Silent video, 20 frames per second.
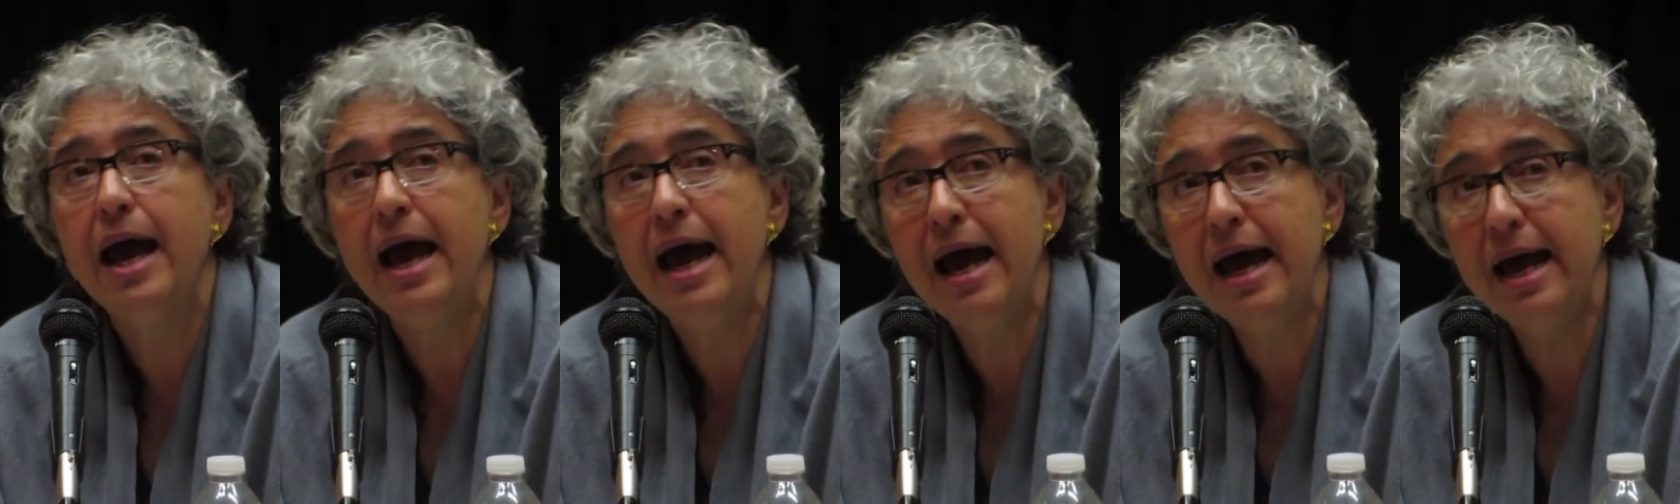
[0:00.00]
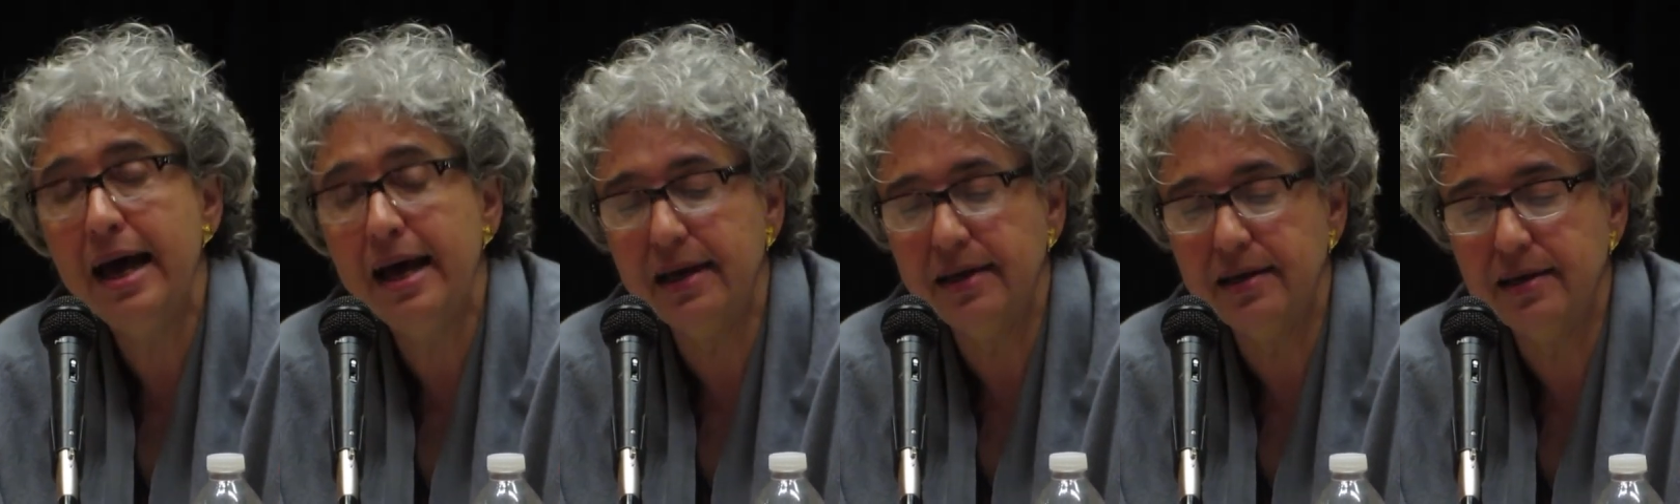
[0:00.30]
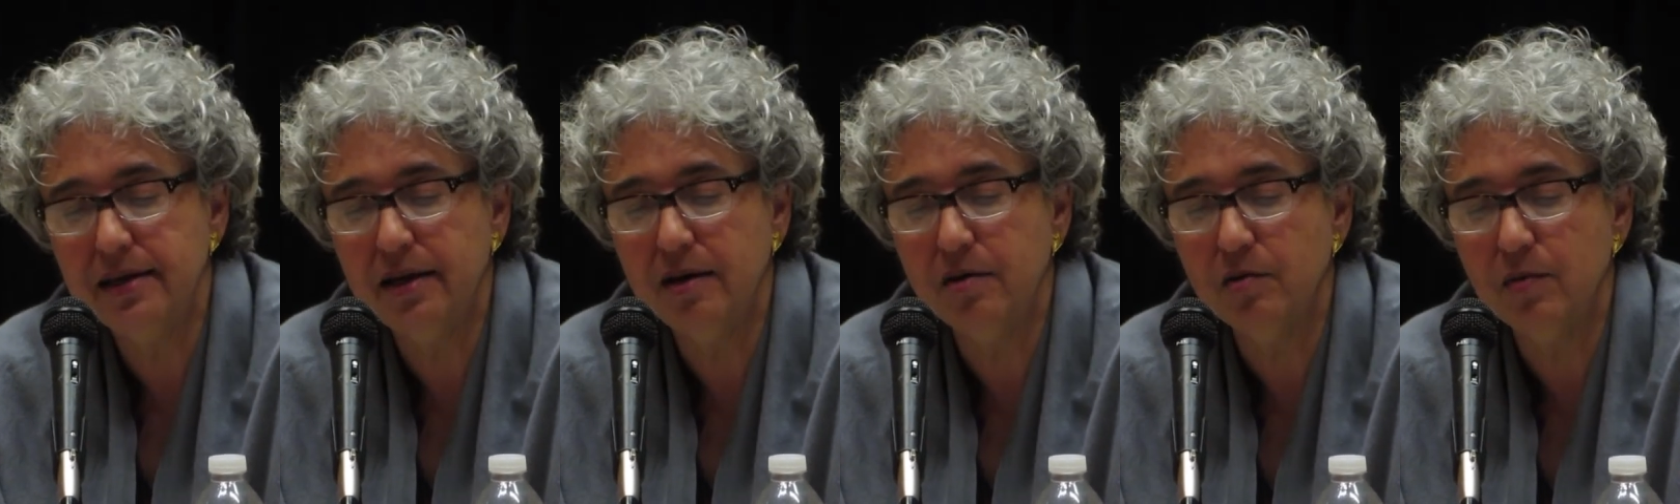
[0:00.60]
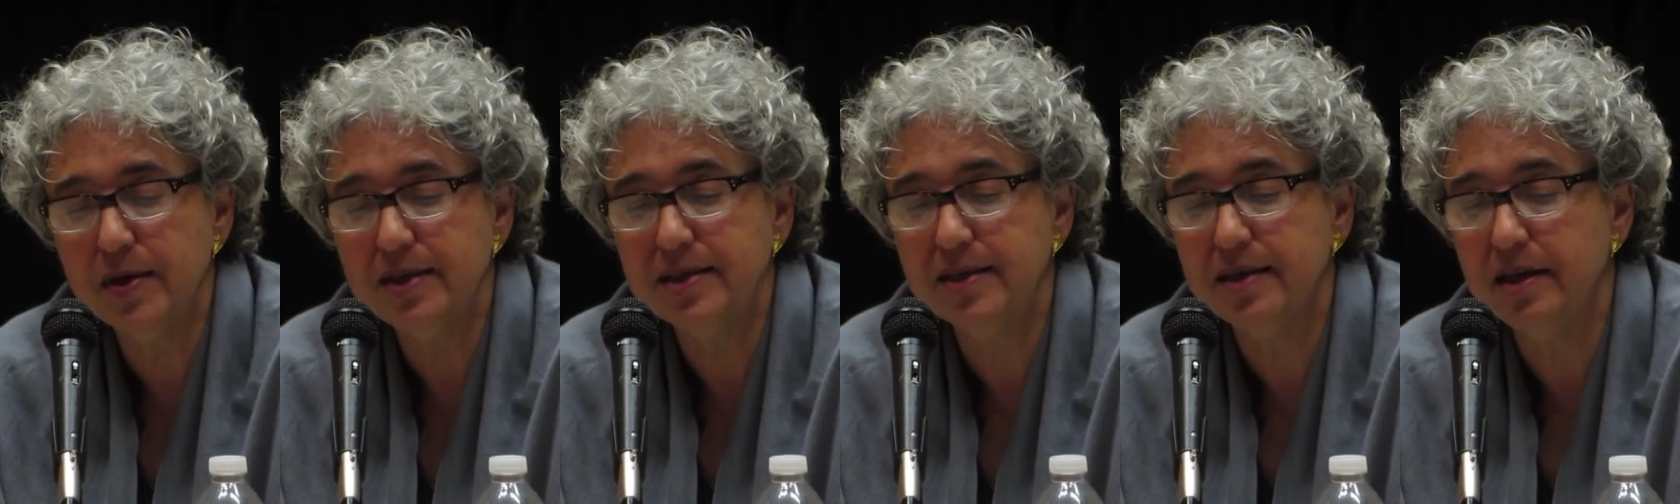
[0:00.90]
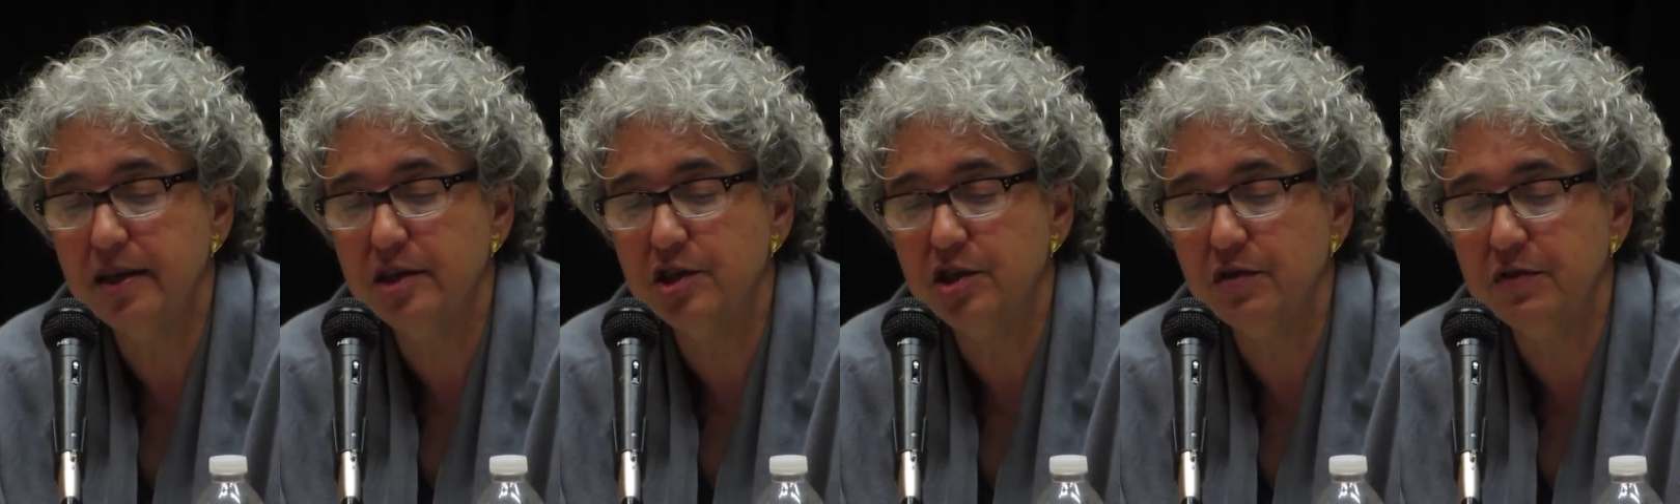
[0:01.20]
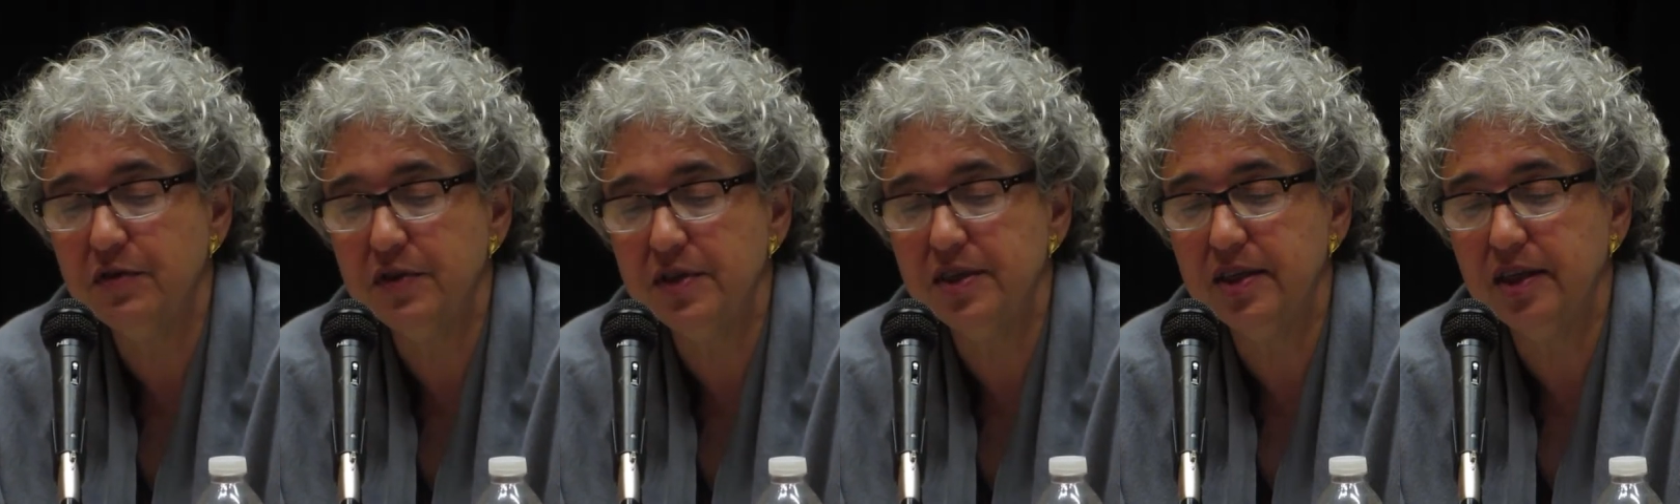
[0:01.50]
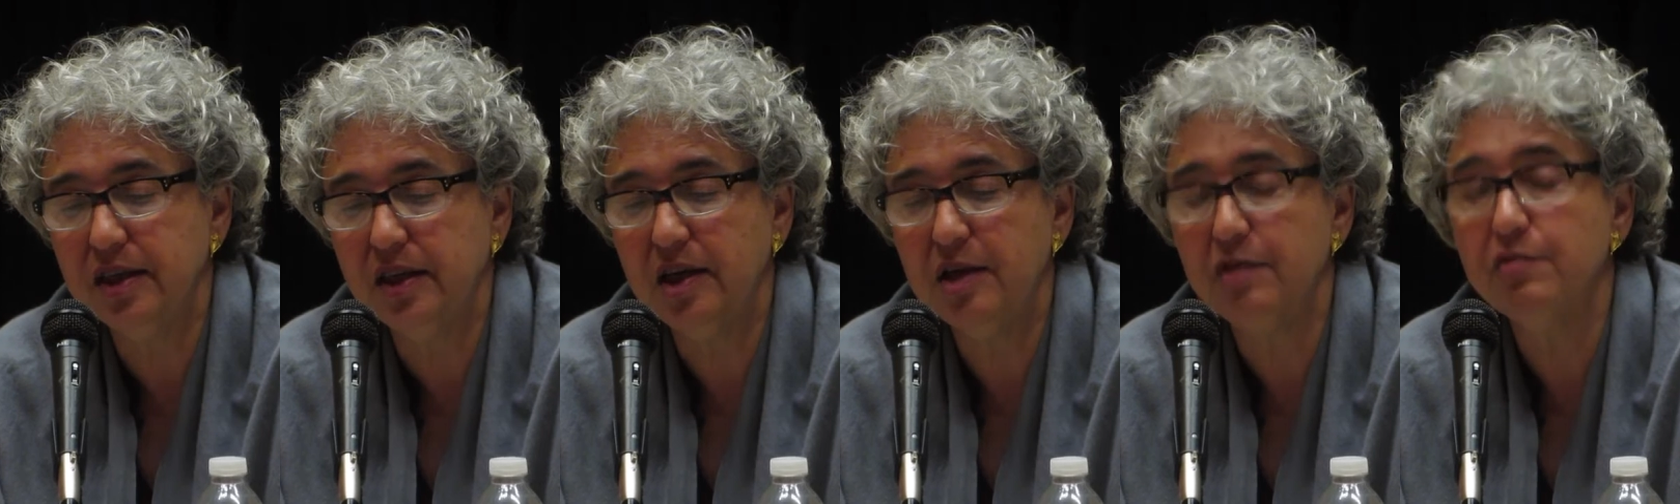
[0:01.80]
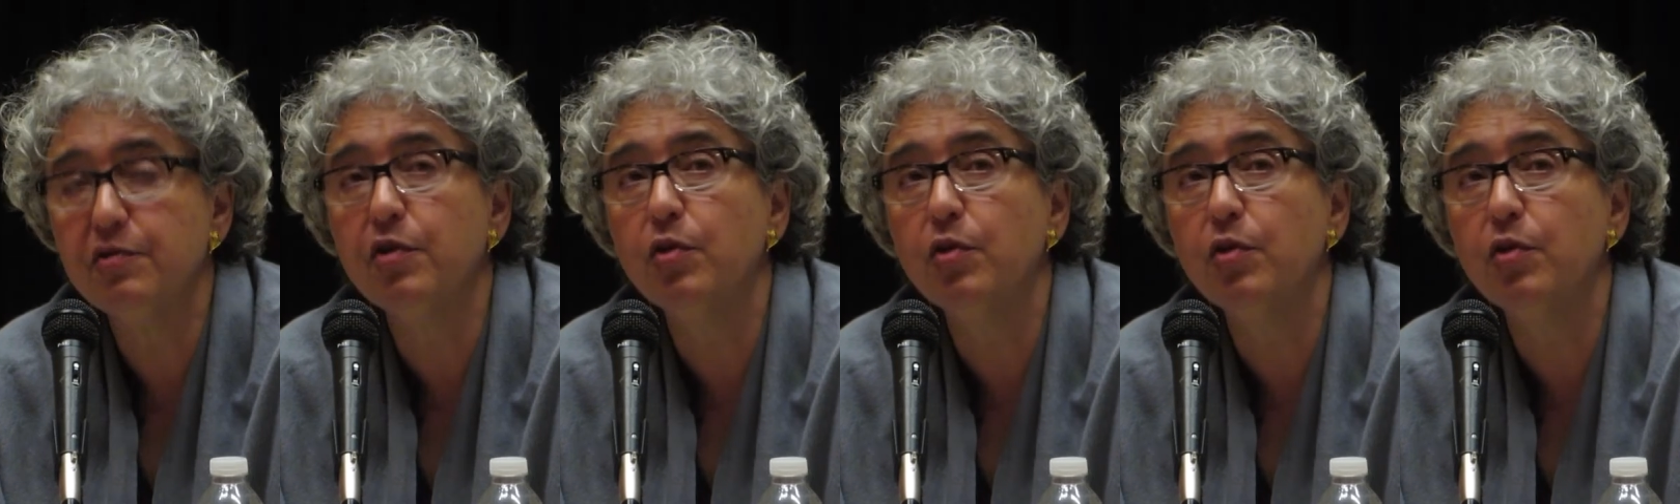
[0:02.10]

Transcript: and in a residential facility